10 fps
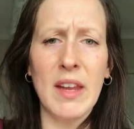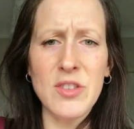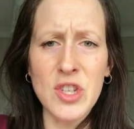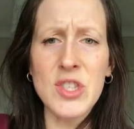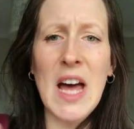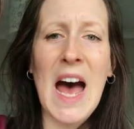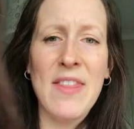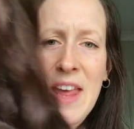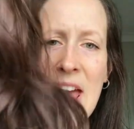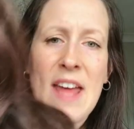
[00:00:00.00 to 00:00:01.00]
It's just
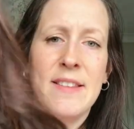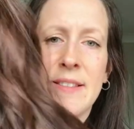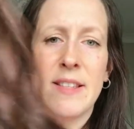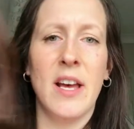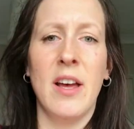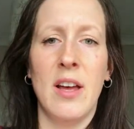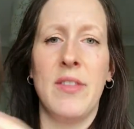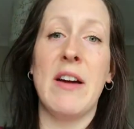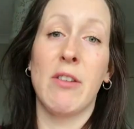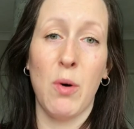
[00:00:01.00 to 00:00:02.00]
at the ends,
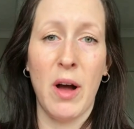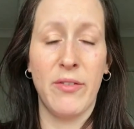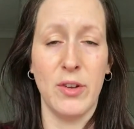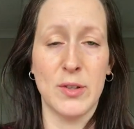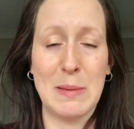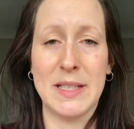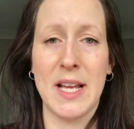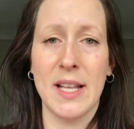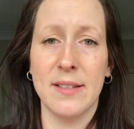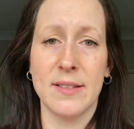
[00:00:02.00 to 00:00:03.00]
there are quite a few
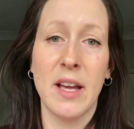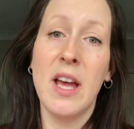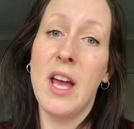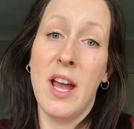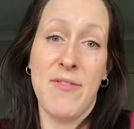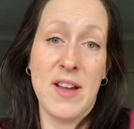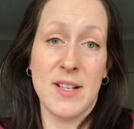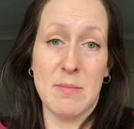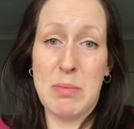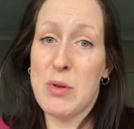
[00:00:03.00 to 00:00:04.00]
split ends. If that
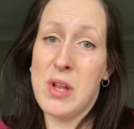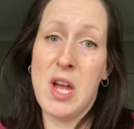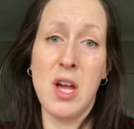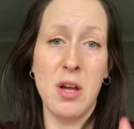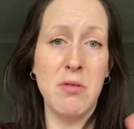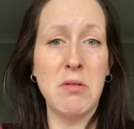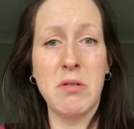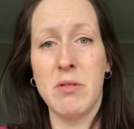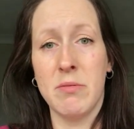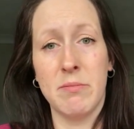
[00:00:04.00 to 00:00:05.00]
doesn't bother you,
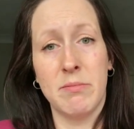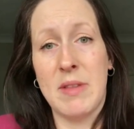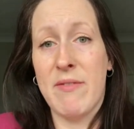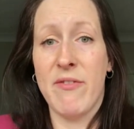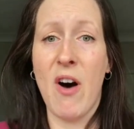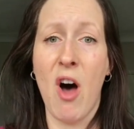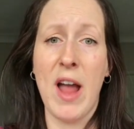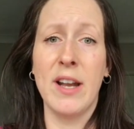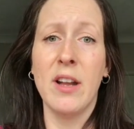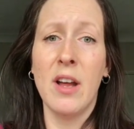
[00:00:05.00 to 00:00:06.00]
then
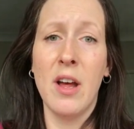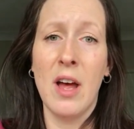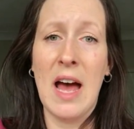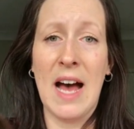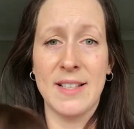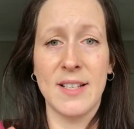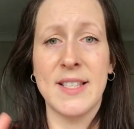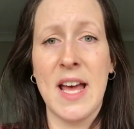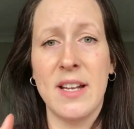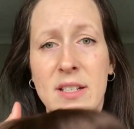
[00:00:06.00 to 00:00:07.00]
fine. As I
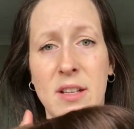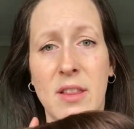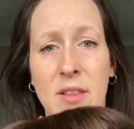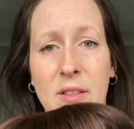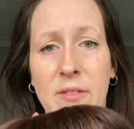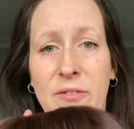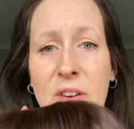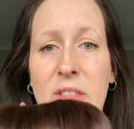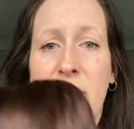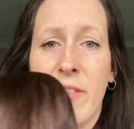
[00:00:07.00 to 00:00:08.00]
said,
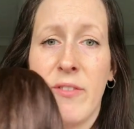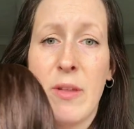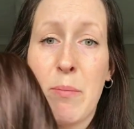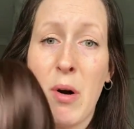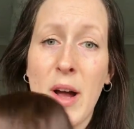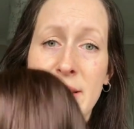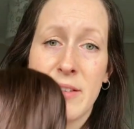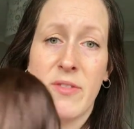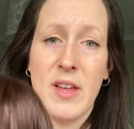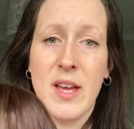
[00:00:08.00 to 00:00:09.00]
for the price
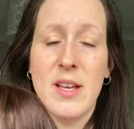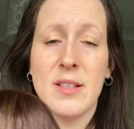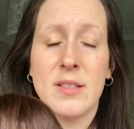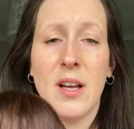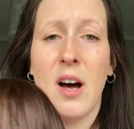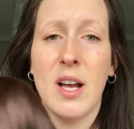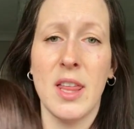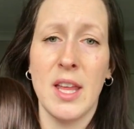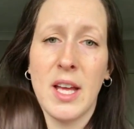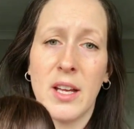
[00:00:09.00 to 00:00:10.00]
of this, I
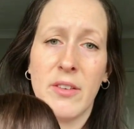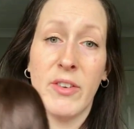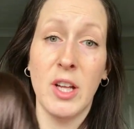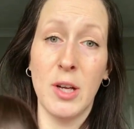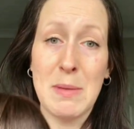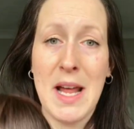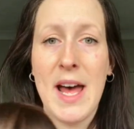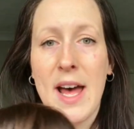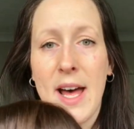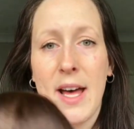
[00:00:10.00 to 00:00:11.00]
think for human
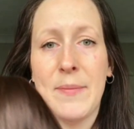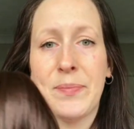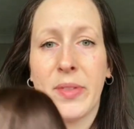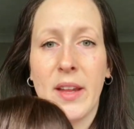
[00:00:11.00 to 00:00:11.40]
hair,